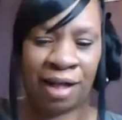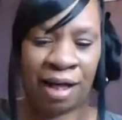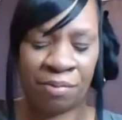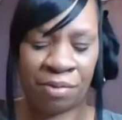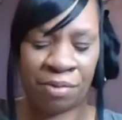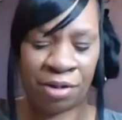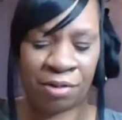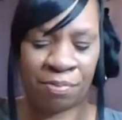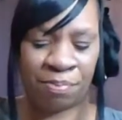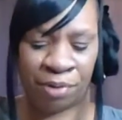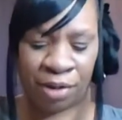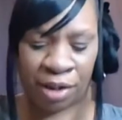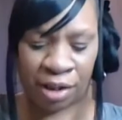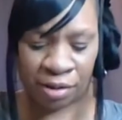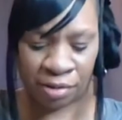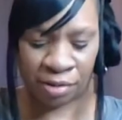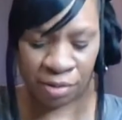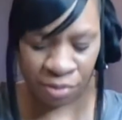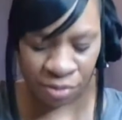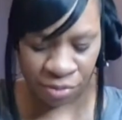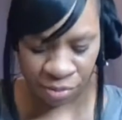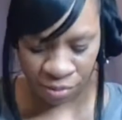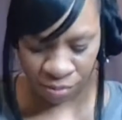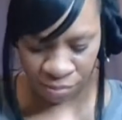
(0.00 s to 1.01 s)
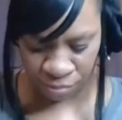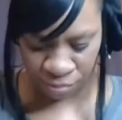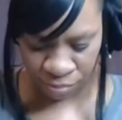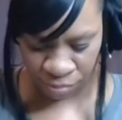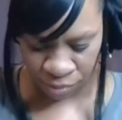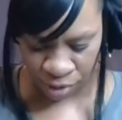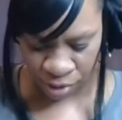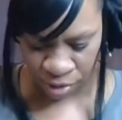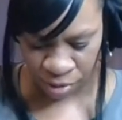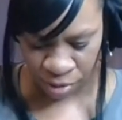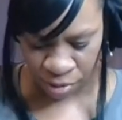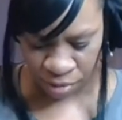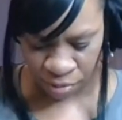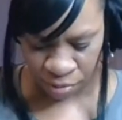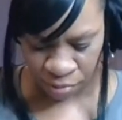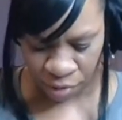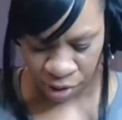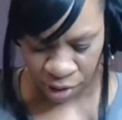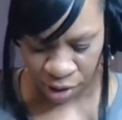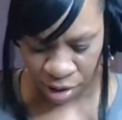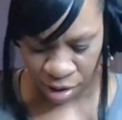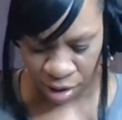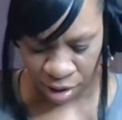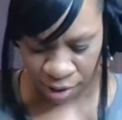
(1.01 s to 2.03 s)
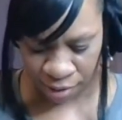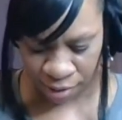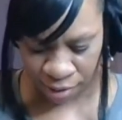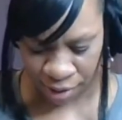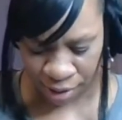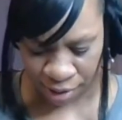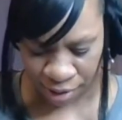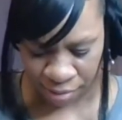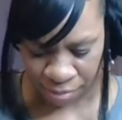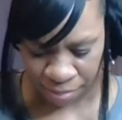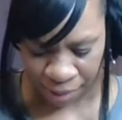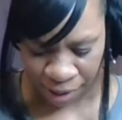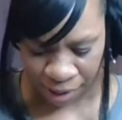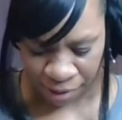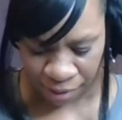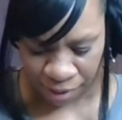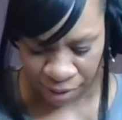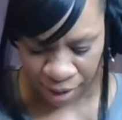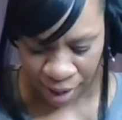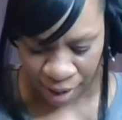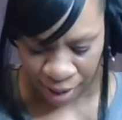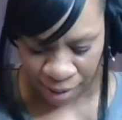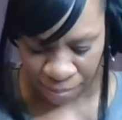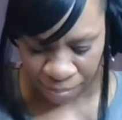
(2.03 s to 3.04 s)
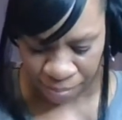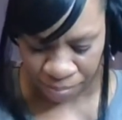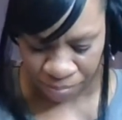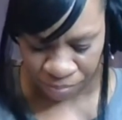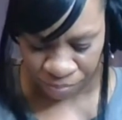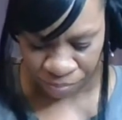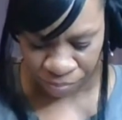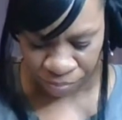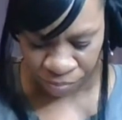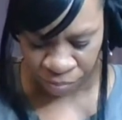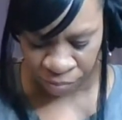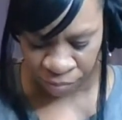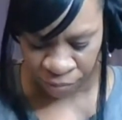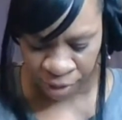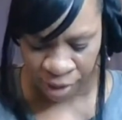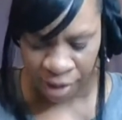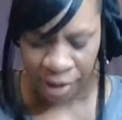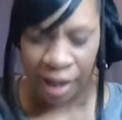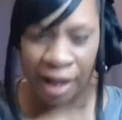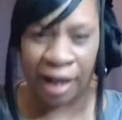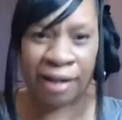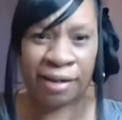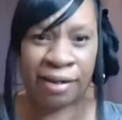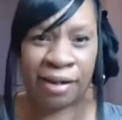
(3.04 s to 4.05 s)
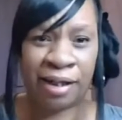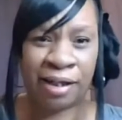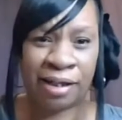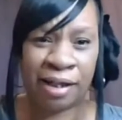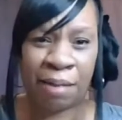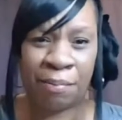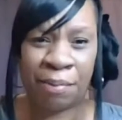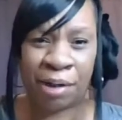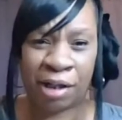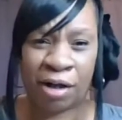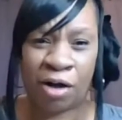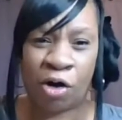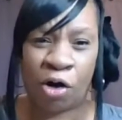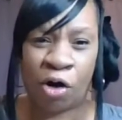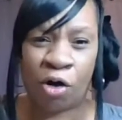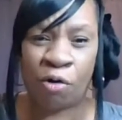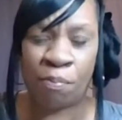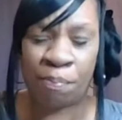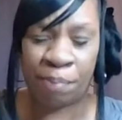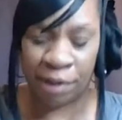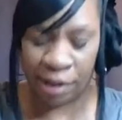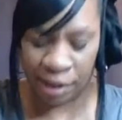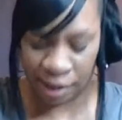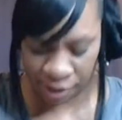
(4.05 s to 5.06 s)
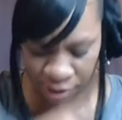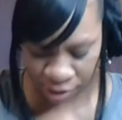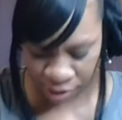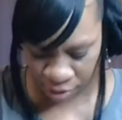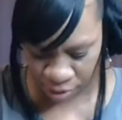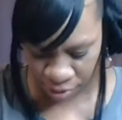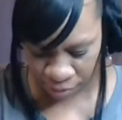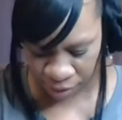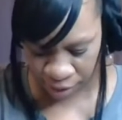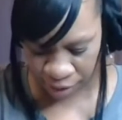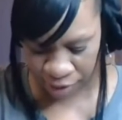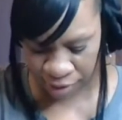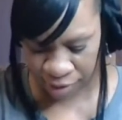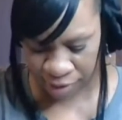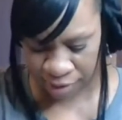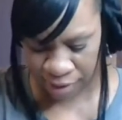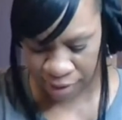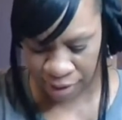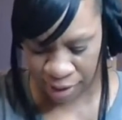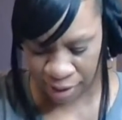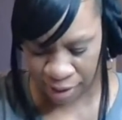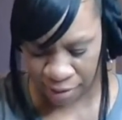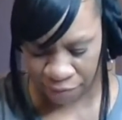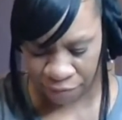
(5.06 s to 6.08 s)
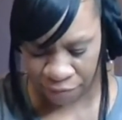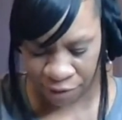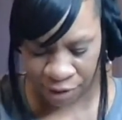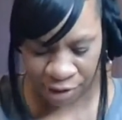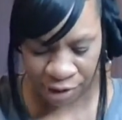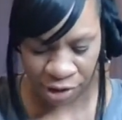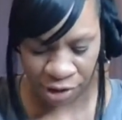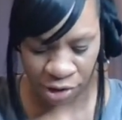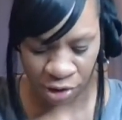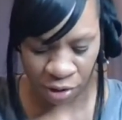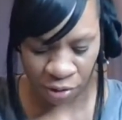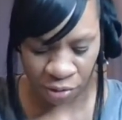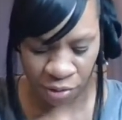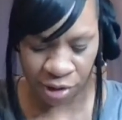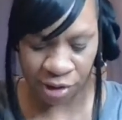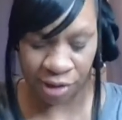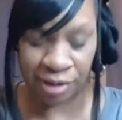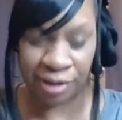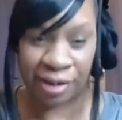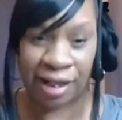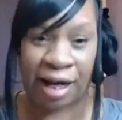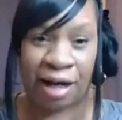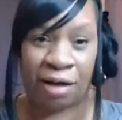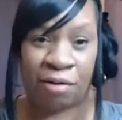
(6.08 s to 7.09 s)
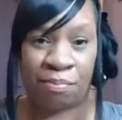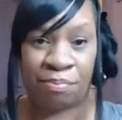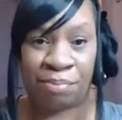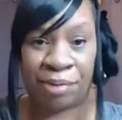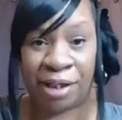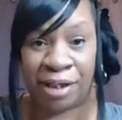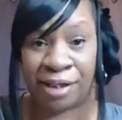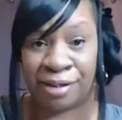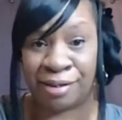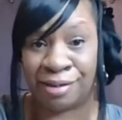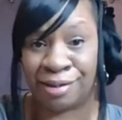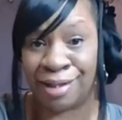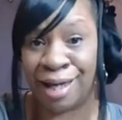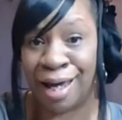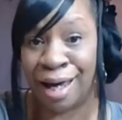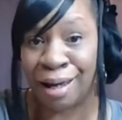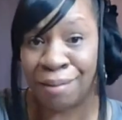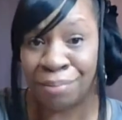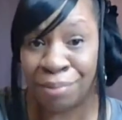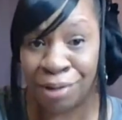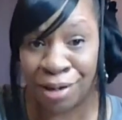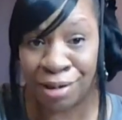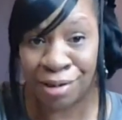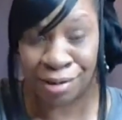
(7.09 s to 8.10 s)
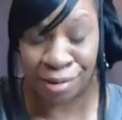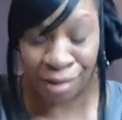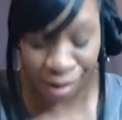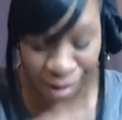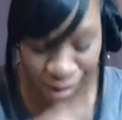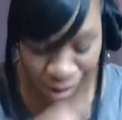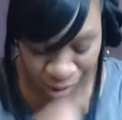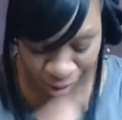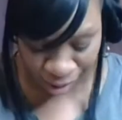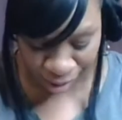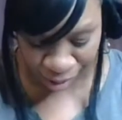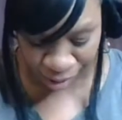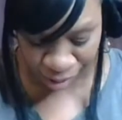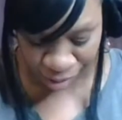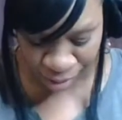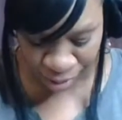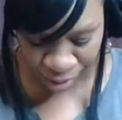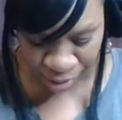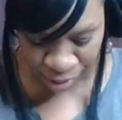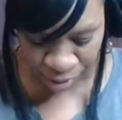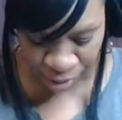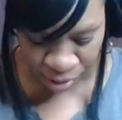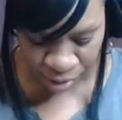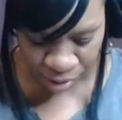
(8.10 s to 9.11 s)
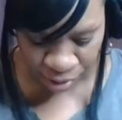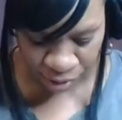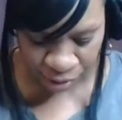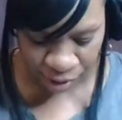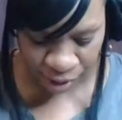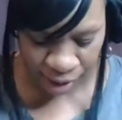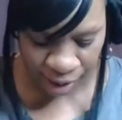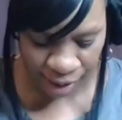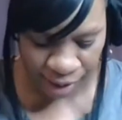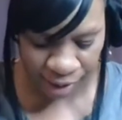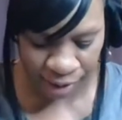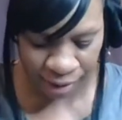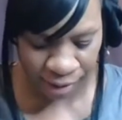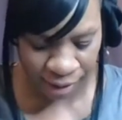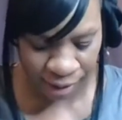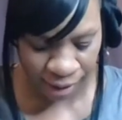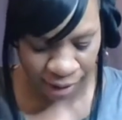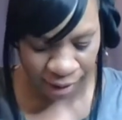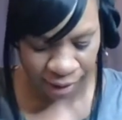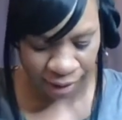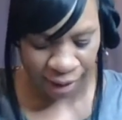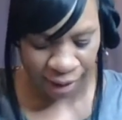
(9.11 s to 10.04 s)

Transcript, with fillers: that was pretty cool what do y'all think about that I think I'm going to open it just so we can see if it shows us how big the tablets are or anything